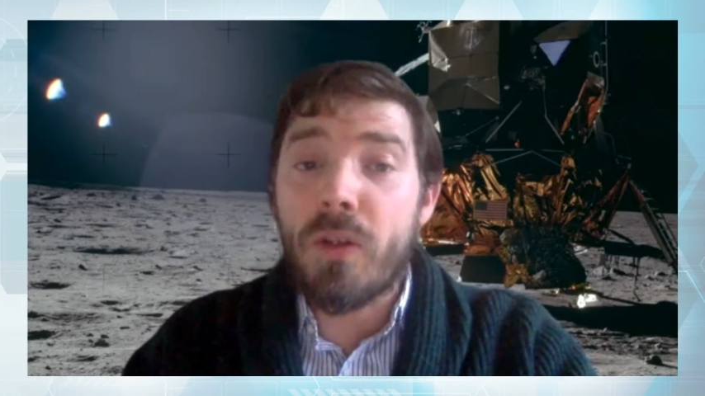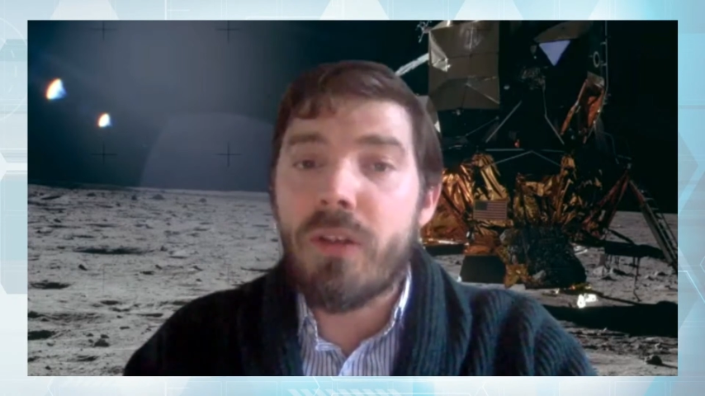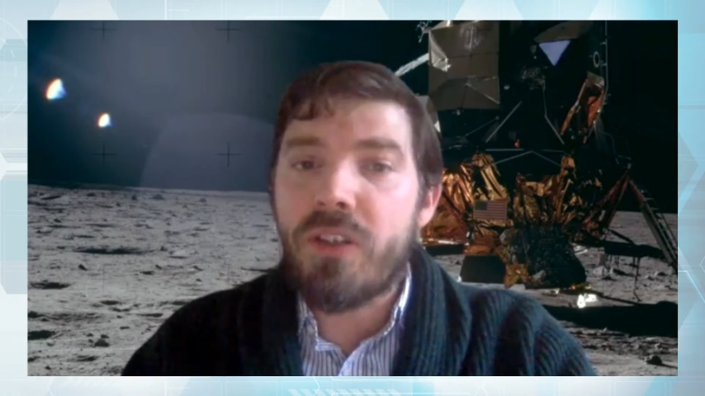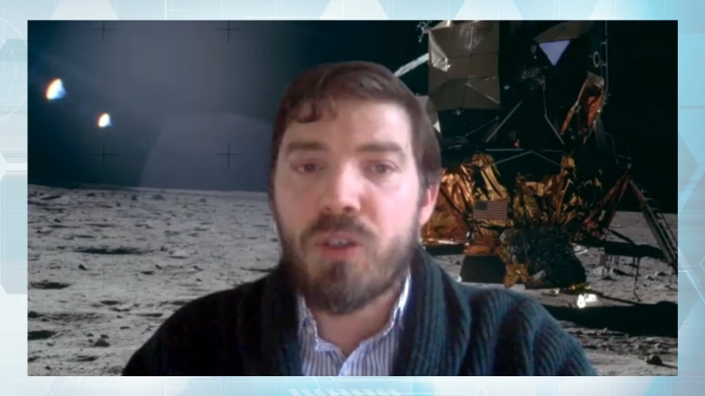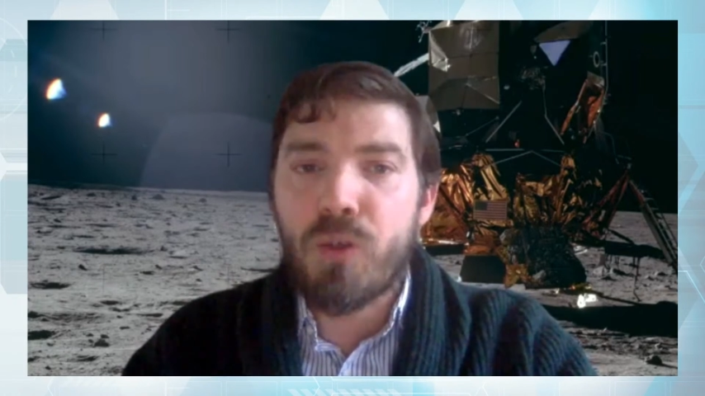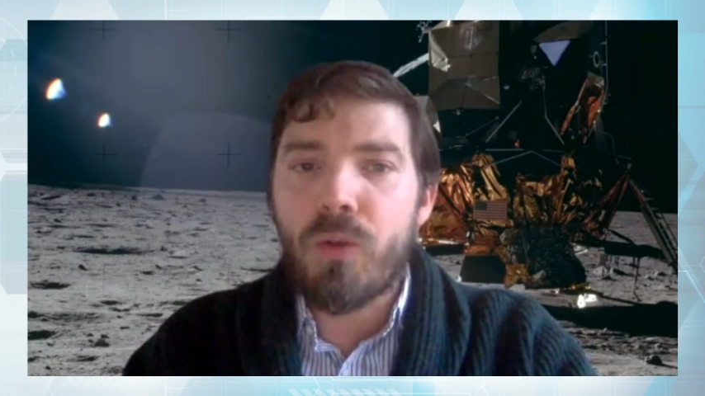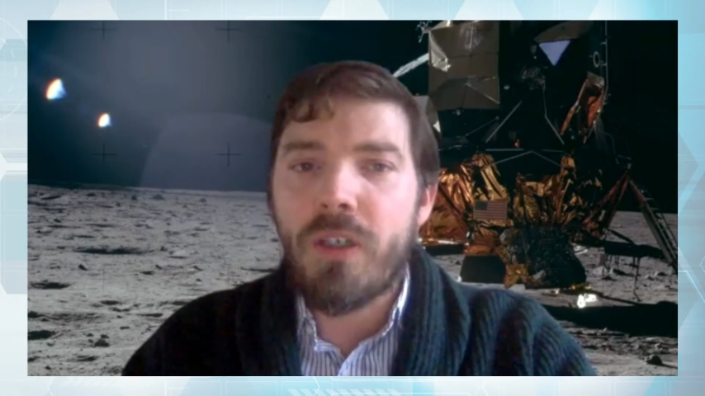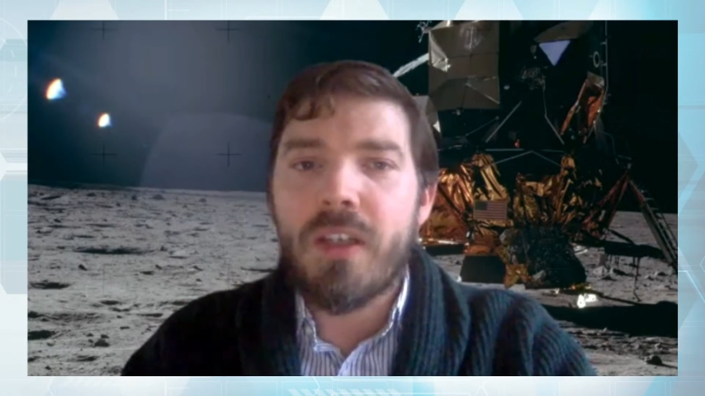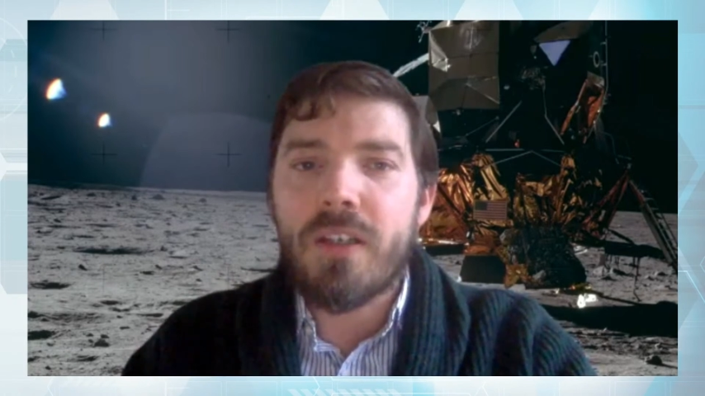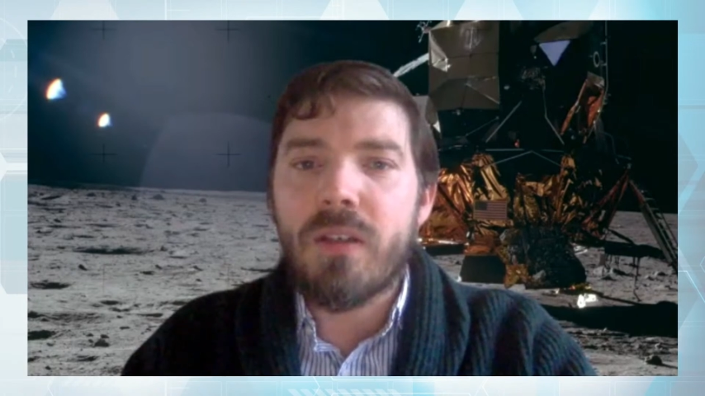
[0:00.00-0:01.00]
all the scrutiny
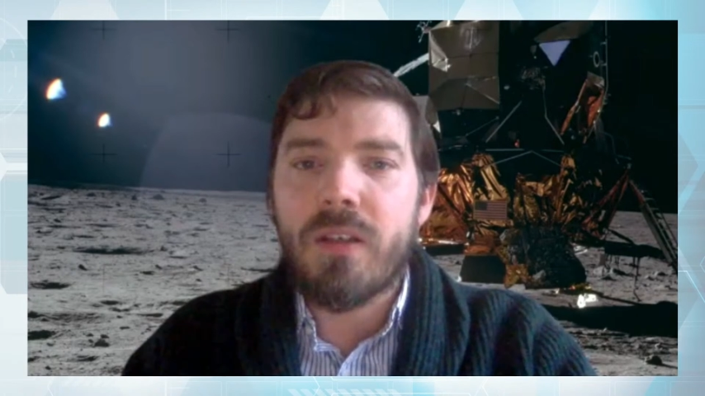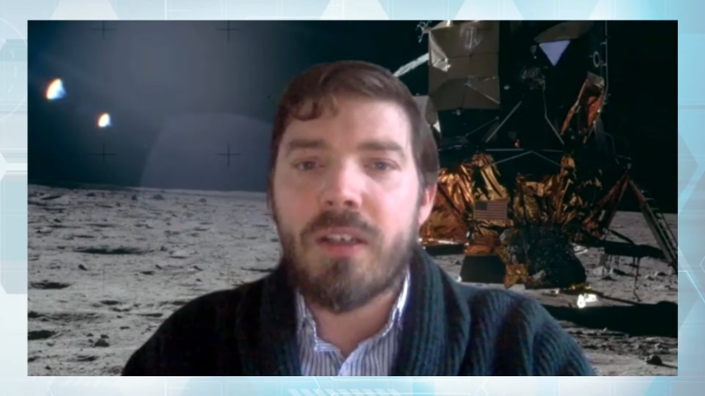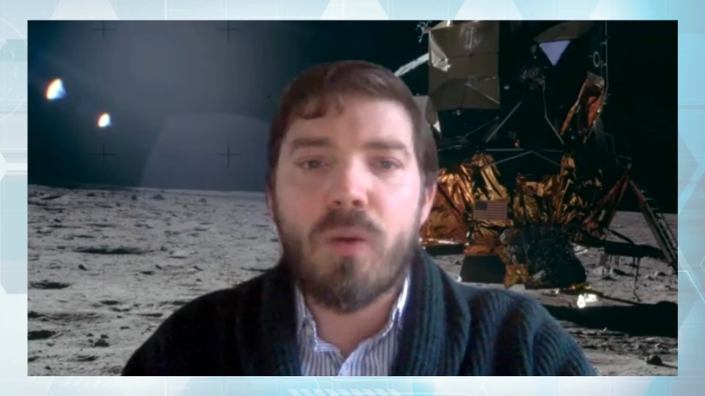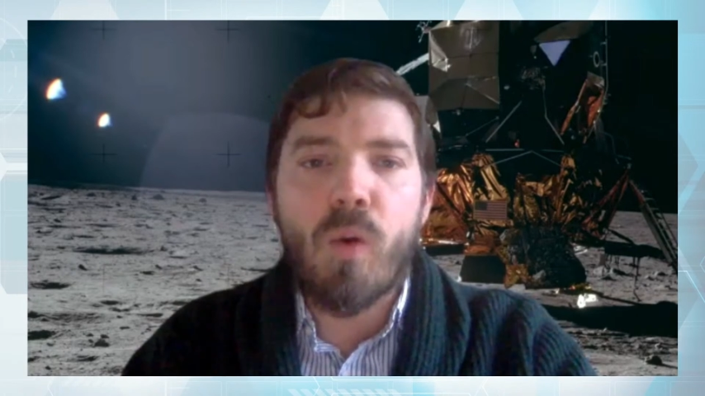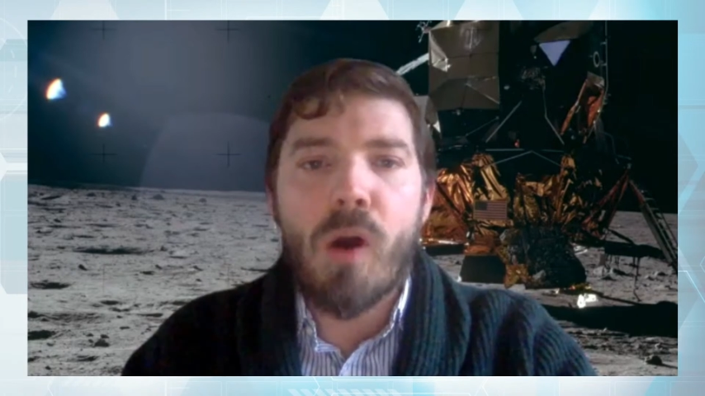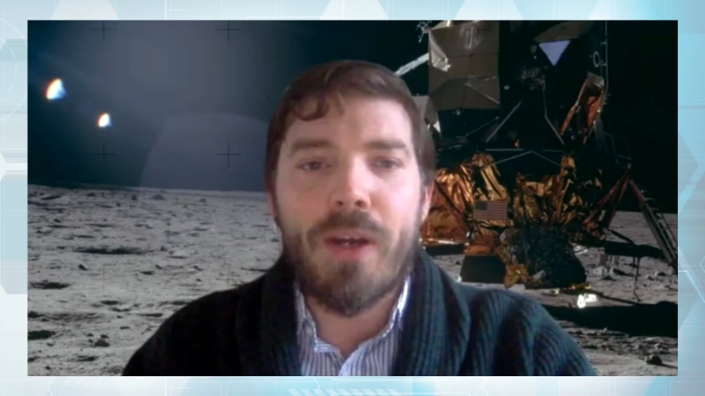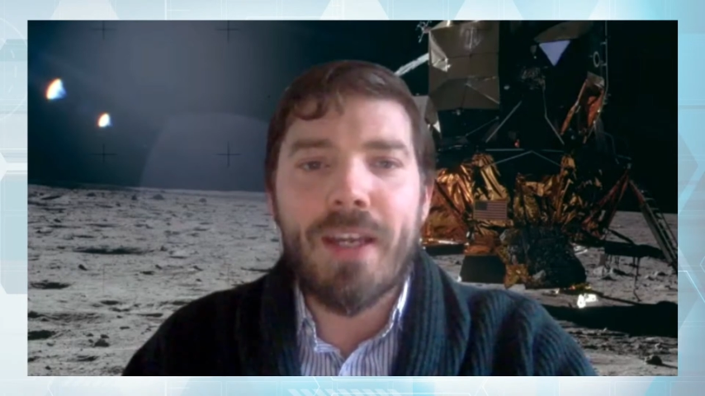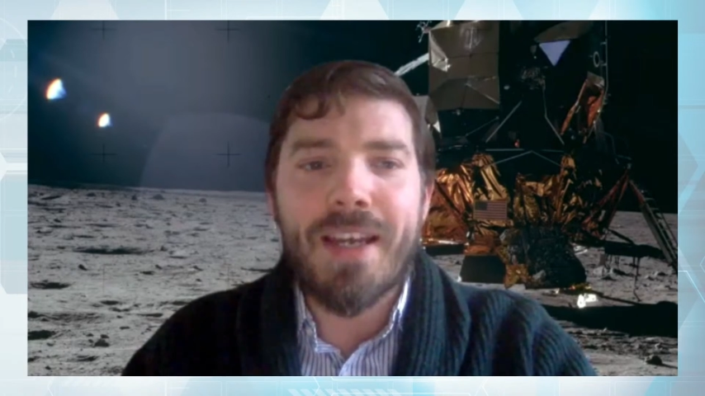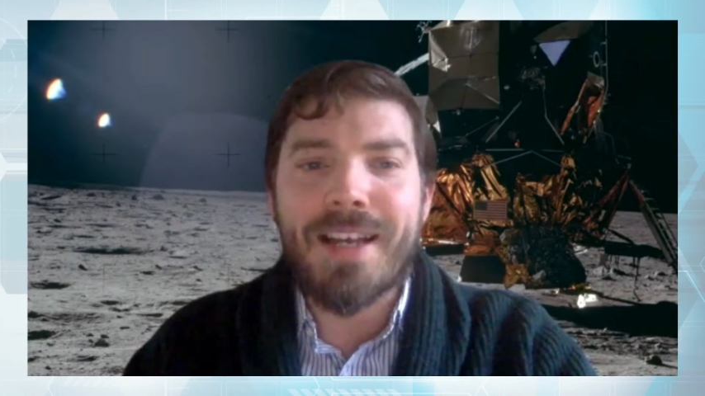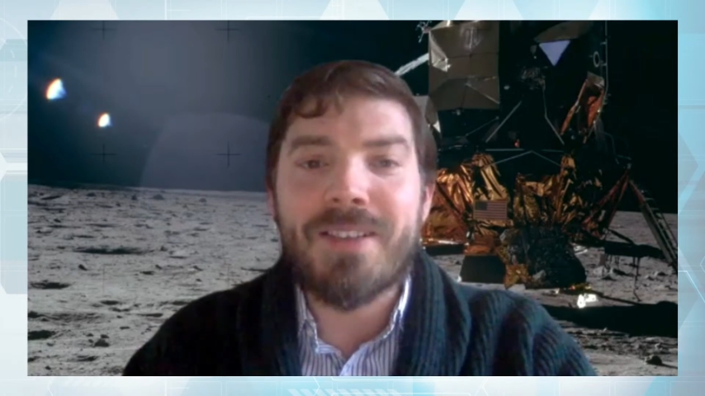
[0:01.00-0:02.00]
that
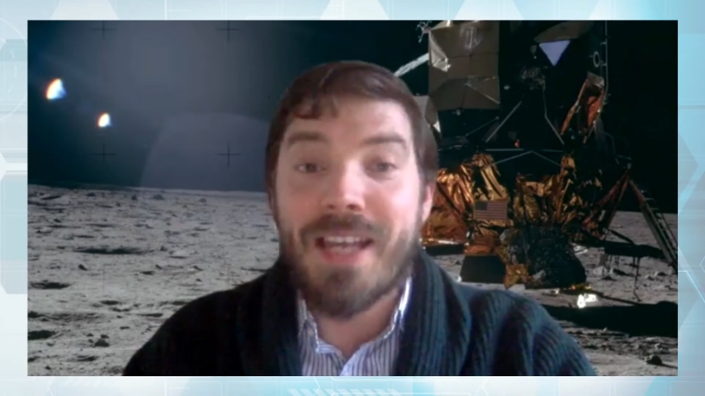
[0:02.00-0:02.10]
Huawei has